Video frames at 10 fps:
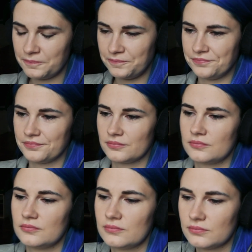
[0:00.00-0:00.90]

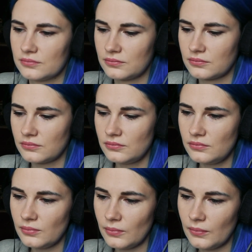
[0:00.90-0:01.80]

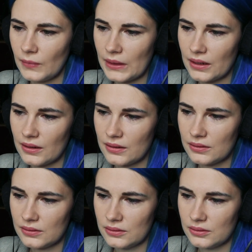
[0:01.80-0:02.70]

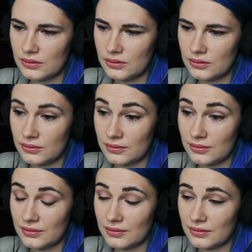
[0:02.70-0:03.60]

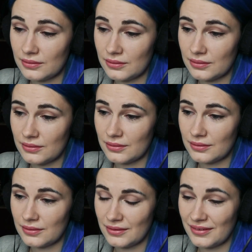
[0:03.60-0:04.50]

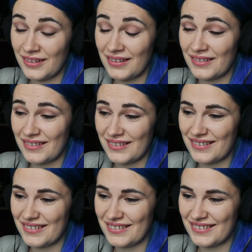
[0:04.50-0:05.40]

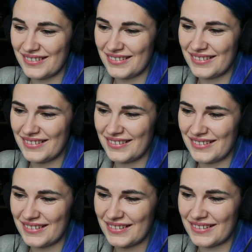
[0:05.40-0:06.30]

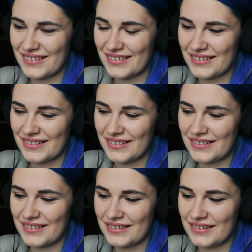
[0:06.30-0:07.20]

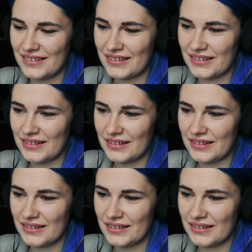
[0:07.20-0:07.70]
(silence)